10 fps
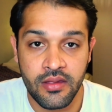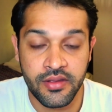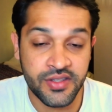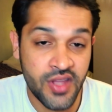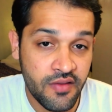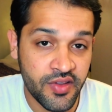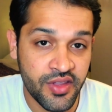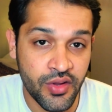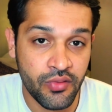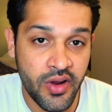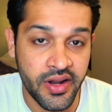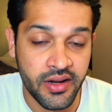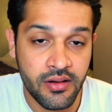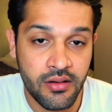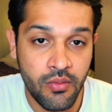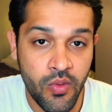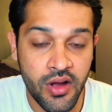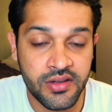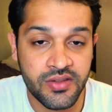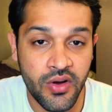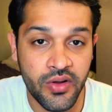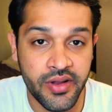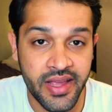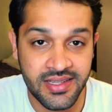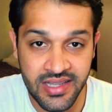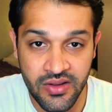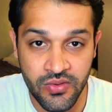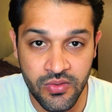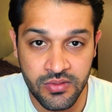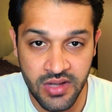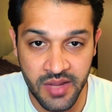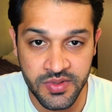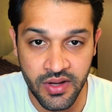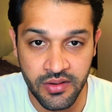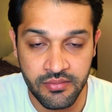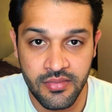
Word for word: the server that you're running works on a single time zone